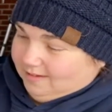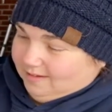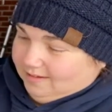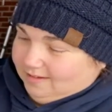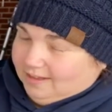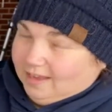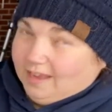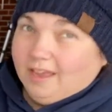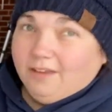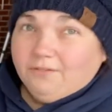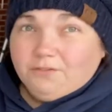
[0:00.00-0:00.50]

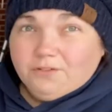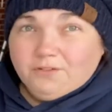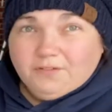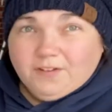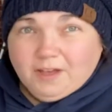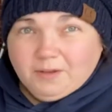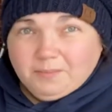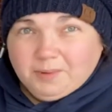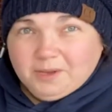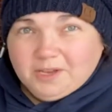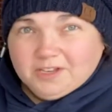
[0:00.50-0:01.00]
And for
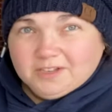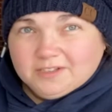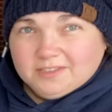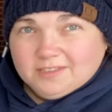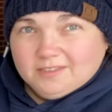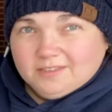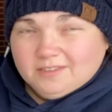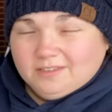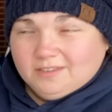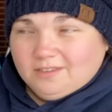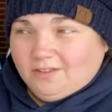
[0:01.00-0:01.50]
$5,
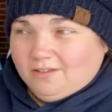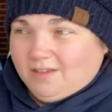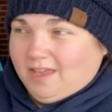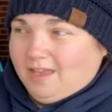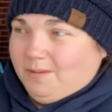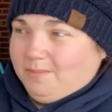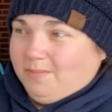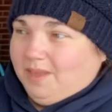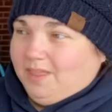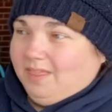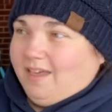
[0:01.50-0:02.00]
you
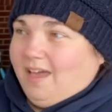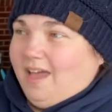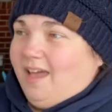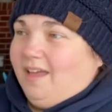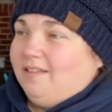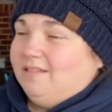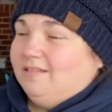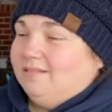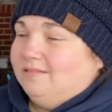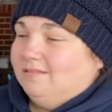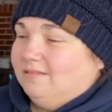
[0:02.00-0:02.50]
can't beat that.
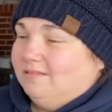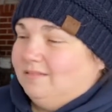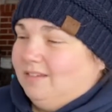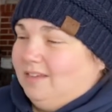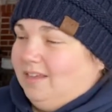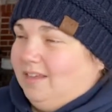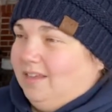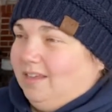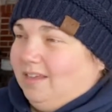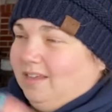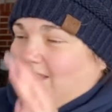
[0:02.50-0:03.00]

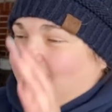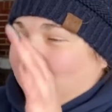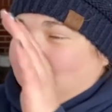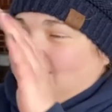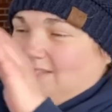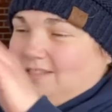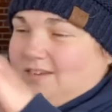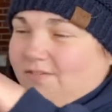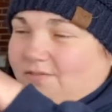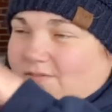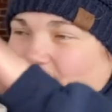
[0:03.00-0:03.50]
That's
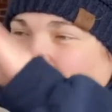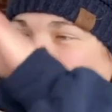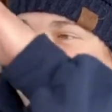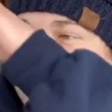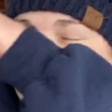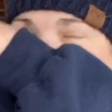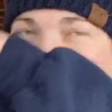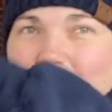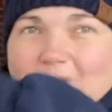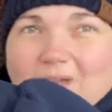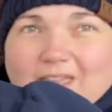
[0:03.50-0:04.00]
definitely
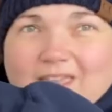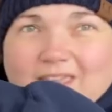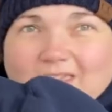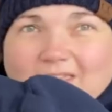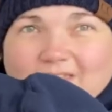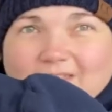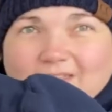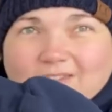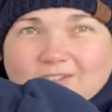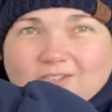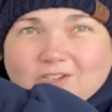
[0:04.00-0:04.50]
a way
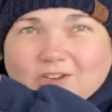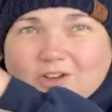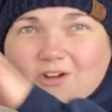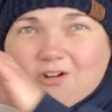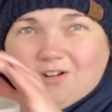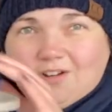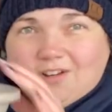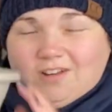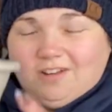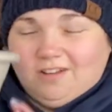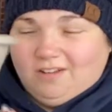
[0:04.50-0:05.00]
to
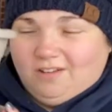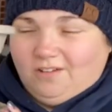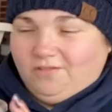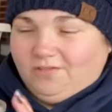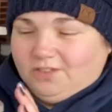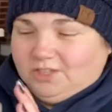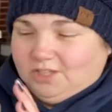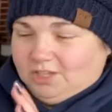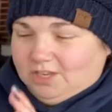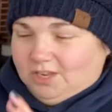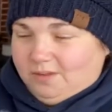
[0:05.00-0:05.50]
garden on the
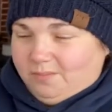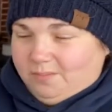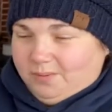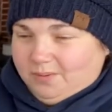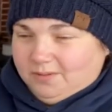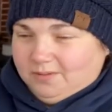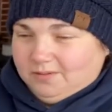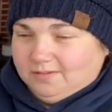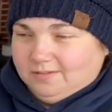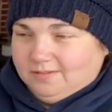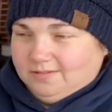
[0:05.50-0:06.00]
cheap.
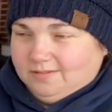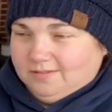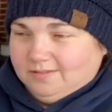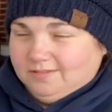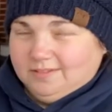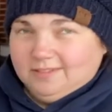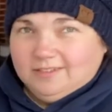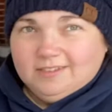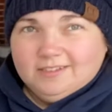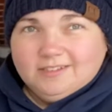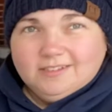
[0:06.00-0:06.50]

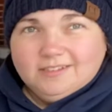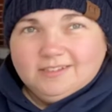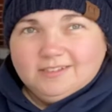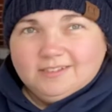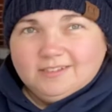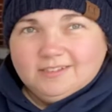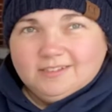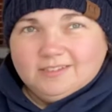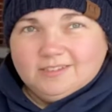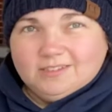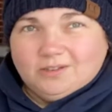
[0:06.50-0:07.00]

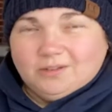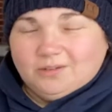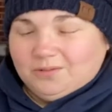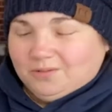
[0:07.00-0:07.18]
So,